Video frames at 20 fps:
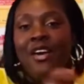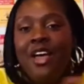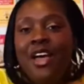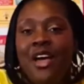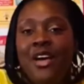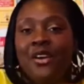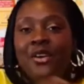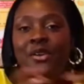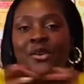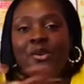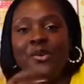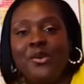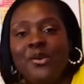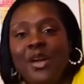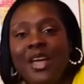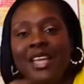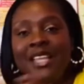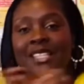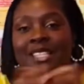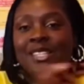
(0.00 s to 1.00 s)
Gray
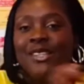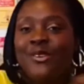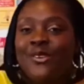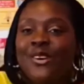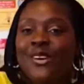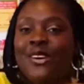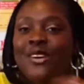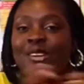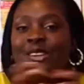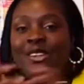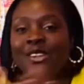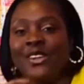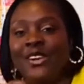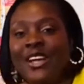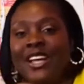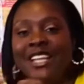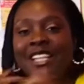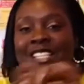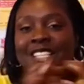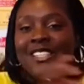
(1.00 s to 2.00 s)

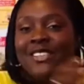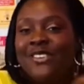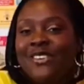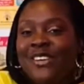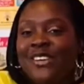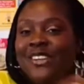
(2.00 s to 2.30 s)
squirrel,